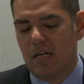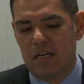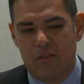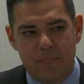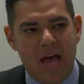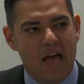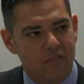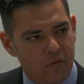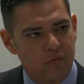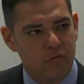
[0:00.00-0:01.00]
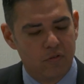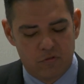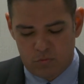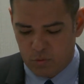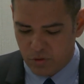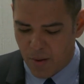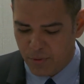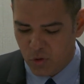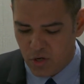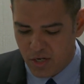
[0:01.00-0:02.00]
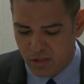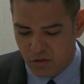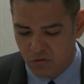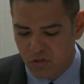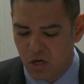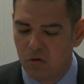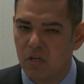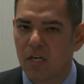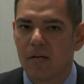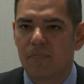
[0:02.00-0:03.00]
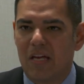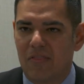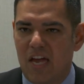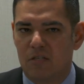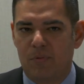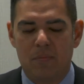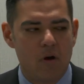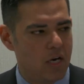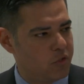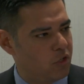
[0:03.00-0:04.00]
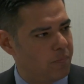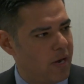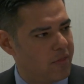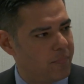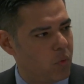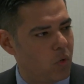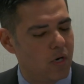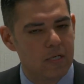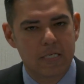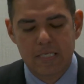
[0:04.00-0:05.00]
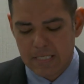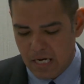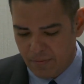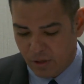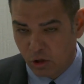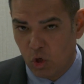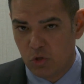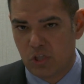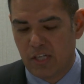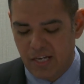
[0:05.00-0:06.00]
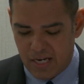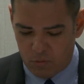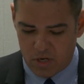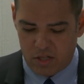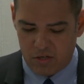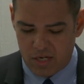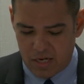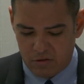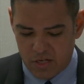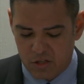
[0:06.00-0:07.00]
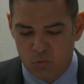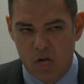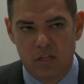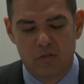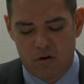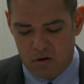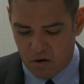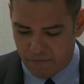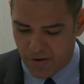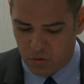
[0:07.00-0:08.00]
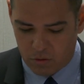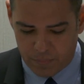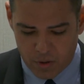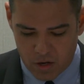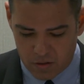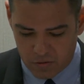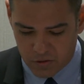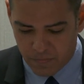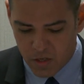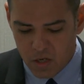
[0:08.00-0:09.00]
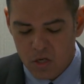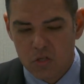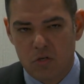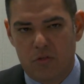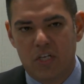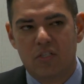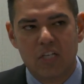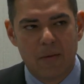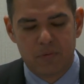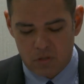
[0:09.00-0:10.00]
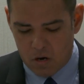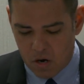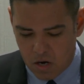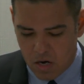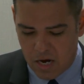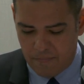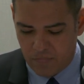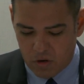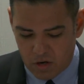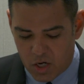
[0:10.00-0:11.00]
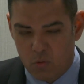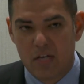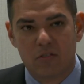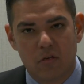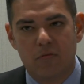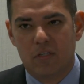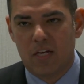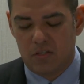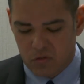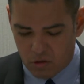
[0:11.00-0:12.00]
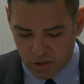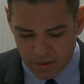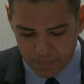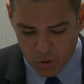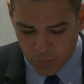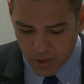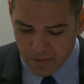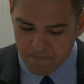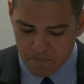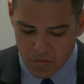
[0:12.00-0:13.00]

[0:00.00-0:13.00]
in the past there was opportunity to do so, and that is being monitored by the port closely, as well as our federal partners. So these steps are aggressive and certainly appropriate,